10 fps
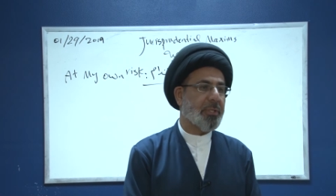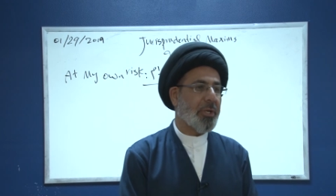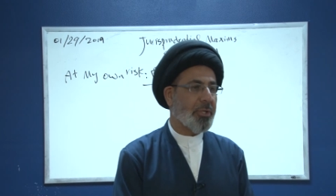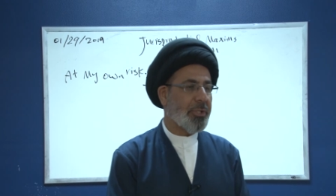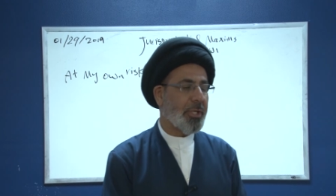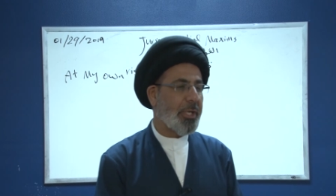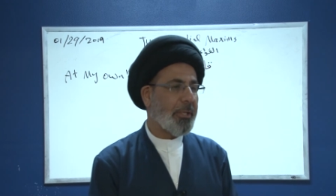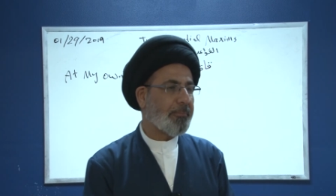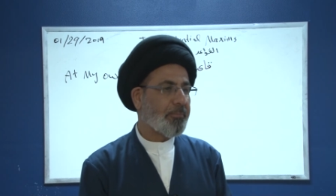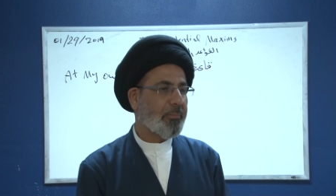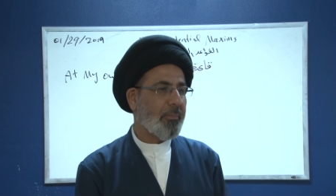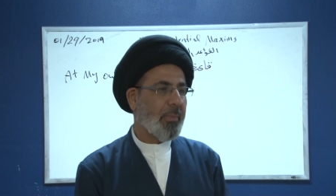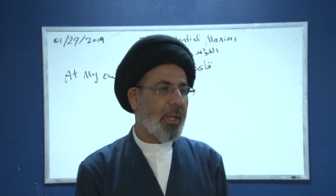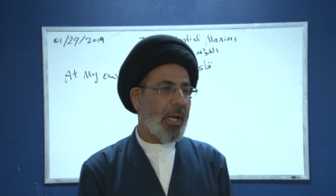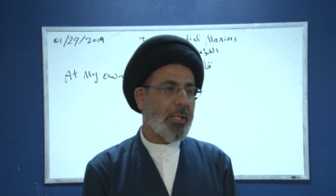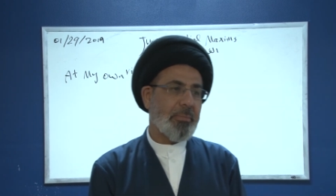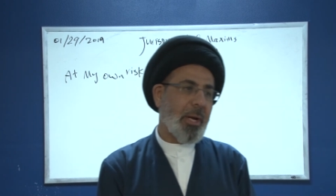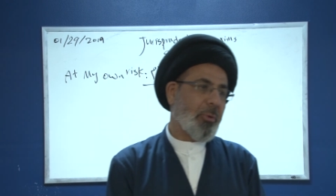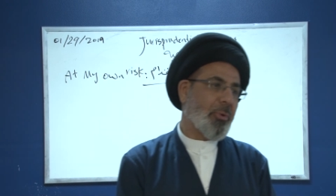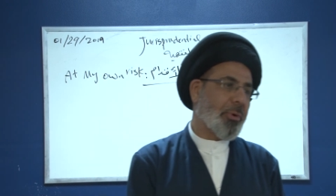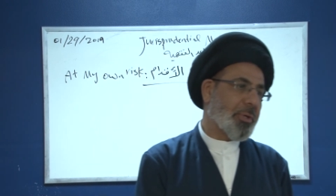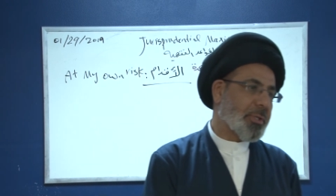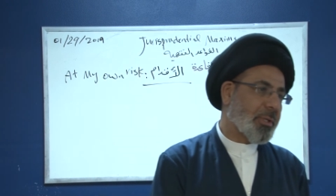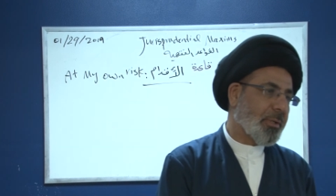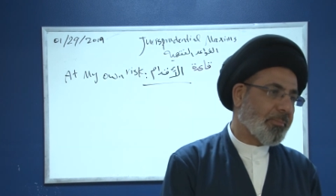surgery at my own risk.